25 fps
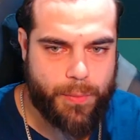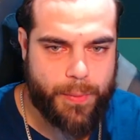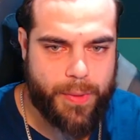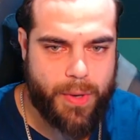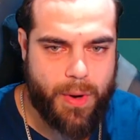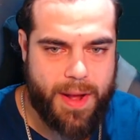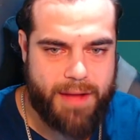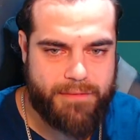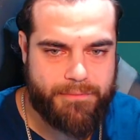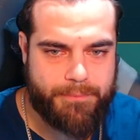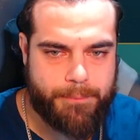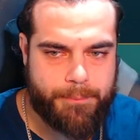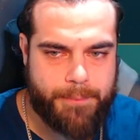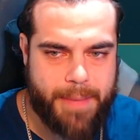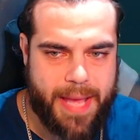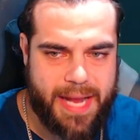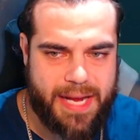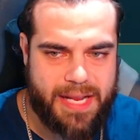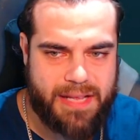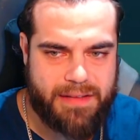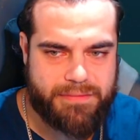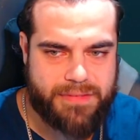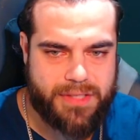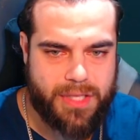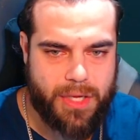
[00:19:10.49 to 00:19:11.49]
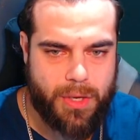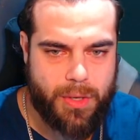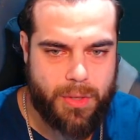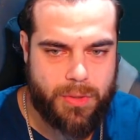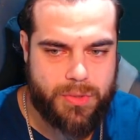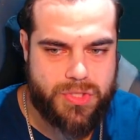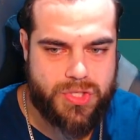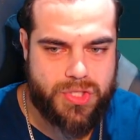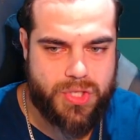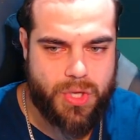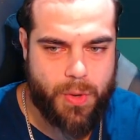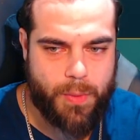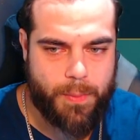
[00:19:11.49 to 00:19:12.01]
We don't have many of
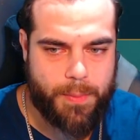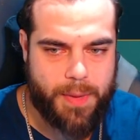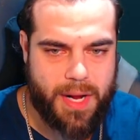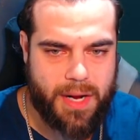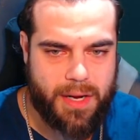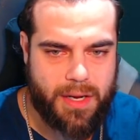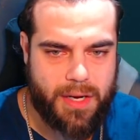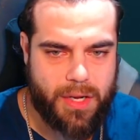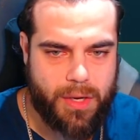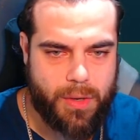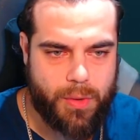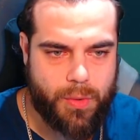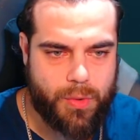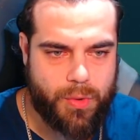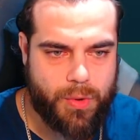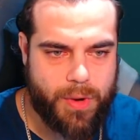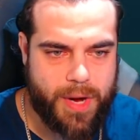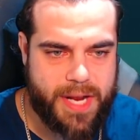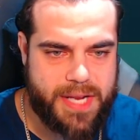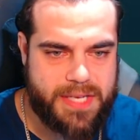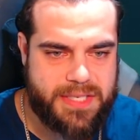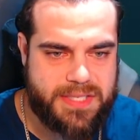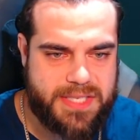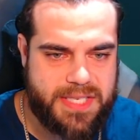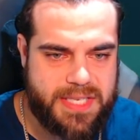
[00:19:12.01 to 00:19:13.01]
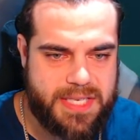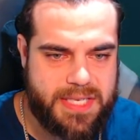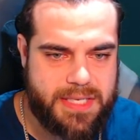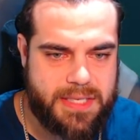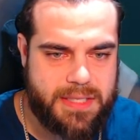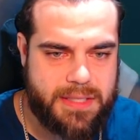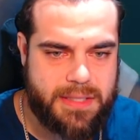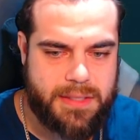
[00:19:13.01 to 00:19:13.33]
those, so I'm not going to go crazy.